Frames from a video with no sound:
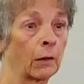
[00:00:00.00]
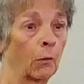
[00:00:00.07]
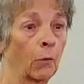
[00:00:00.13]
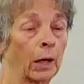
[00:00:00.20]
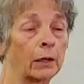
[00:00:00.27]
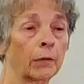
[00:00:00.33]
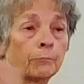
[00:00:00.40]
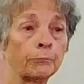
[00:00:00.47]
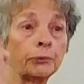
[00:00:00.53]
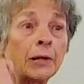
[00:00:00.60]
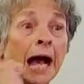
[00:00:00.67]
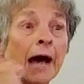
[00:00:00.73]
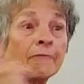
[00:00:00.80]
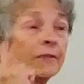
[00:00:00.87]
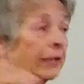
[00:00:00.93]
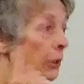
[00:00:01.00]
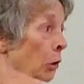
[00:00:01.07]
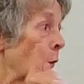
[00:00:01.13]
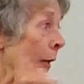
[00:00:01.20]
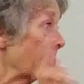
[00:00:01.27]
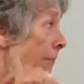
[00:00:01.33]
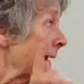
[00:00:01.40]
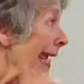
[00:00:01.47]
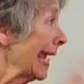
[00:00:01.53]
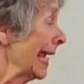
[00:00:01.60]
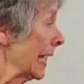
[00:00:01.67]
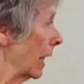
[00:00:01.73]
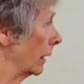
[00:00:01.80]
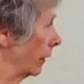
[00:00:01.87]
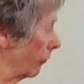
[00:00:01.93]
What could profit you and
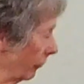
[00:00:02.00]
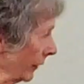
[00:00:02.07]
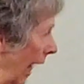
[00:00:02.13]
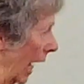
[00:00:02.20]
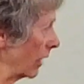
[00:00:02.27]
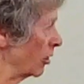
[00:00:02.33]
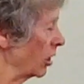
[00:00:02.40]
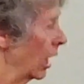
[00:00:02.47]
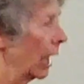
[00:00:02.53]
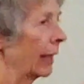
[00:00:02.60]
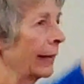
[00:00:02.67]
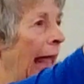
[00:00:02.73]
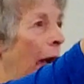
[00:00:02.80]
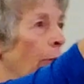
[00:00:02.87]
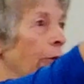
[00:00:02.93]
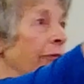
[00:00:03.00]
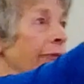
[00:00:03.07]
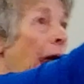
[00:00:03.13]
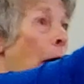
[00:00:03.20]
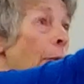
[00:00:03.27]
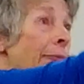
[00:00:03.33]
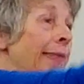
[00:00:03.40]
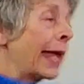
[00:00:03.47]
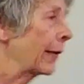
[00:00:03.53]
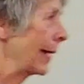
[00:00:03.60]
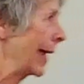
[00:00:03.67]
me in the flesh? That was out there